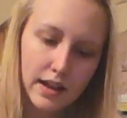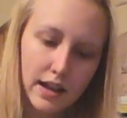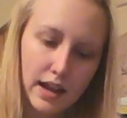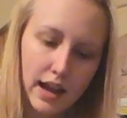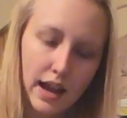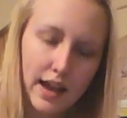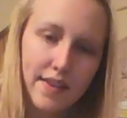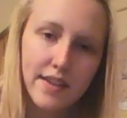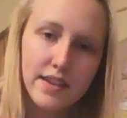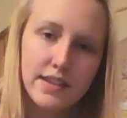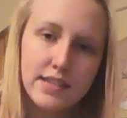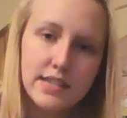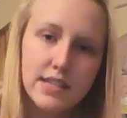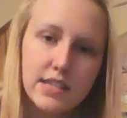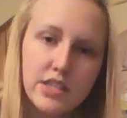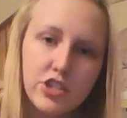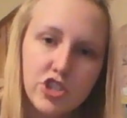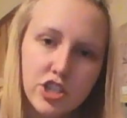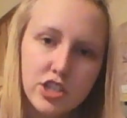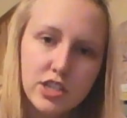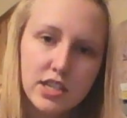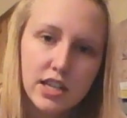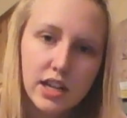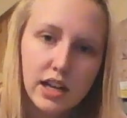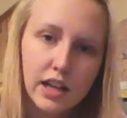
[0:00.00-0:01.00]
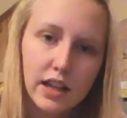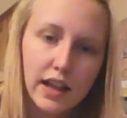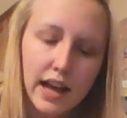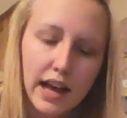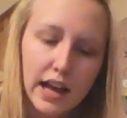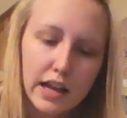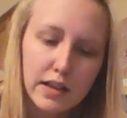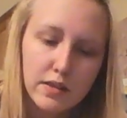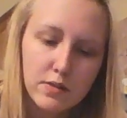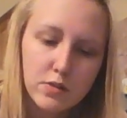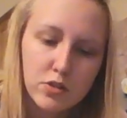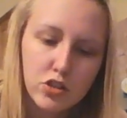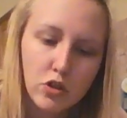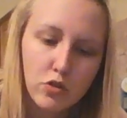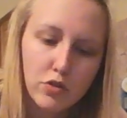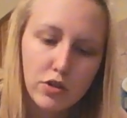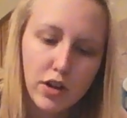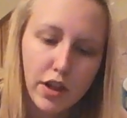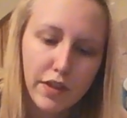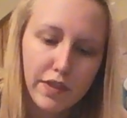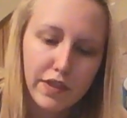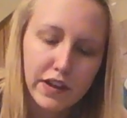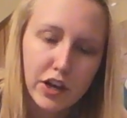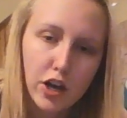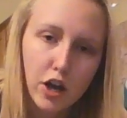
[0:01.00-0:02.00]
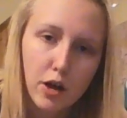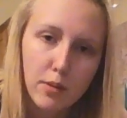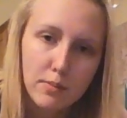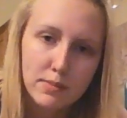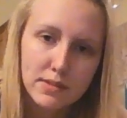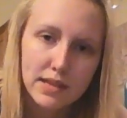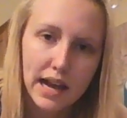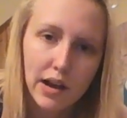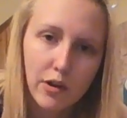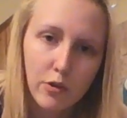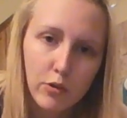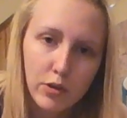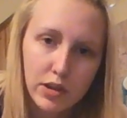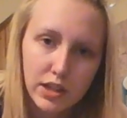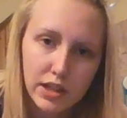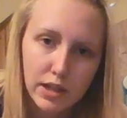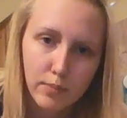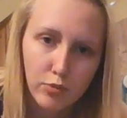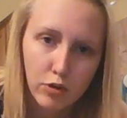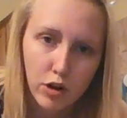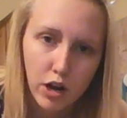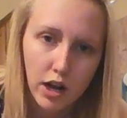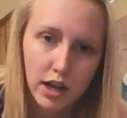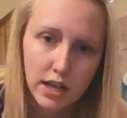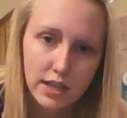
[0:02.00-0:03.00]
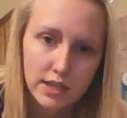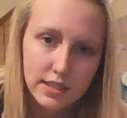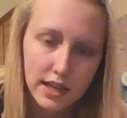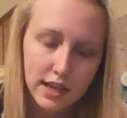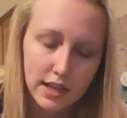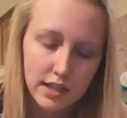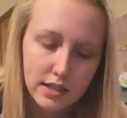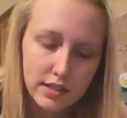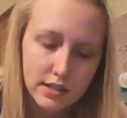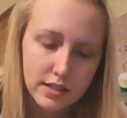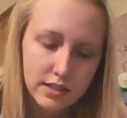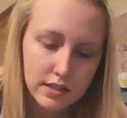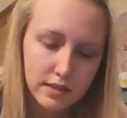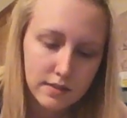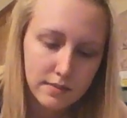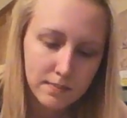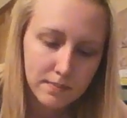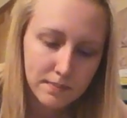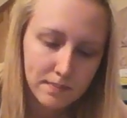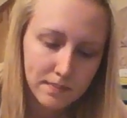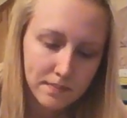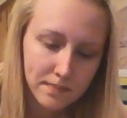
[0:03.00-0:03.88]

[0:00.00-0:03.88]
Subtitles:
And this is just a clasp so nothing comes out in the process.